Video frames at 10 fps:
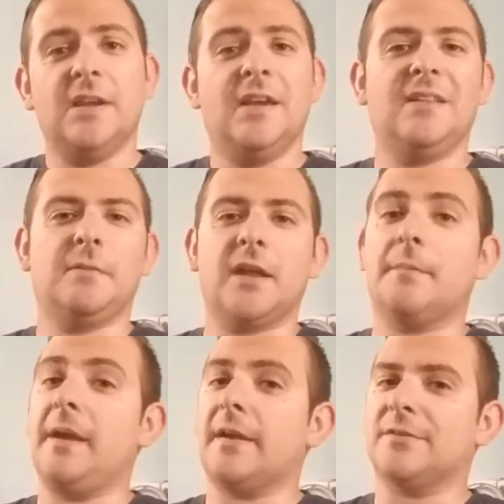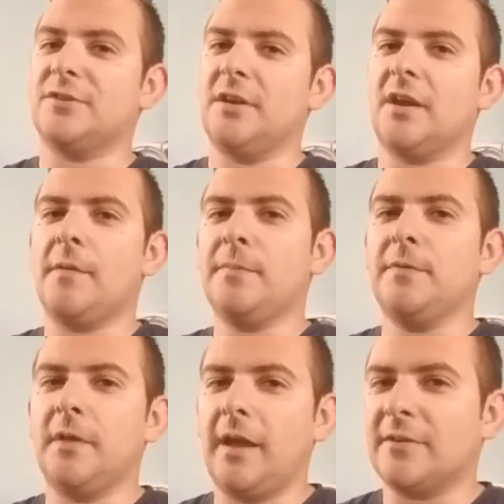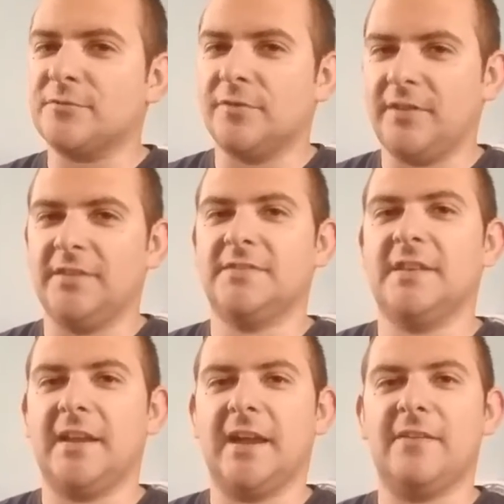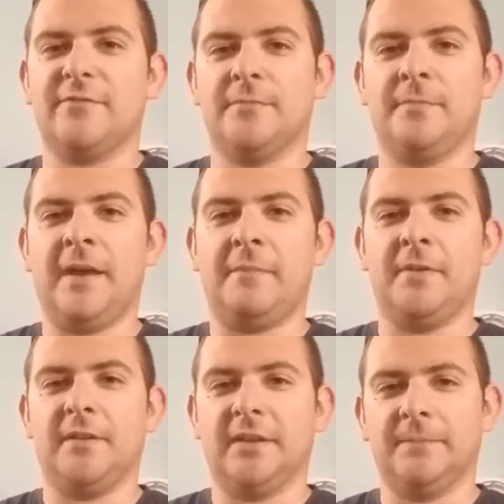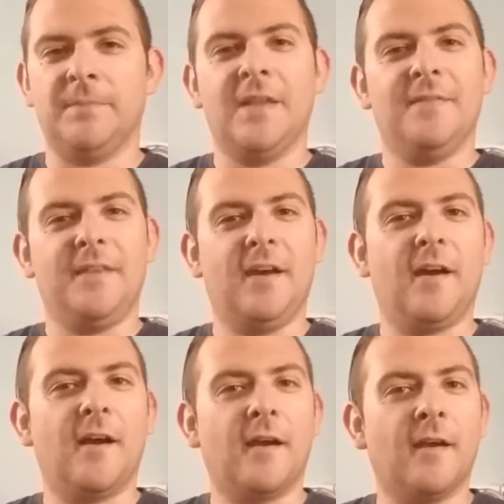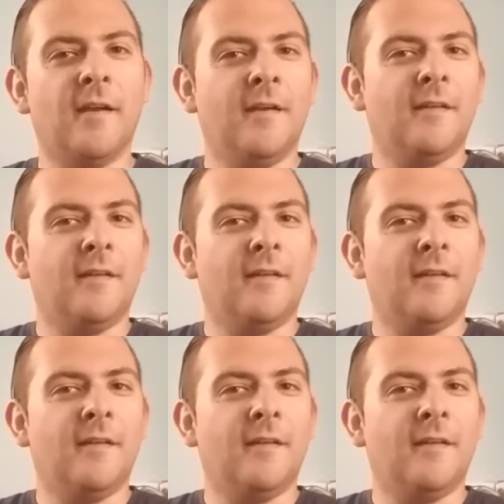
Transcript: And then when I come back, I'll show you a couple extra things that I got from Pat Milligan that are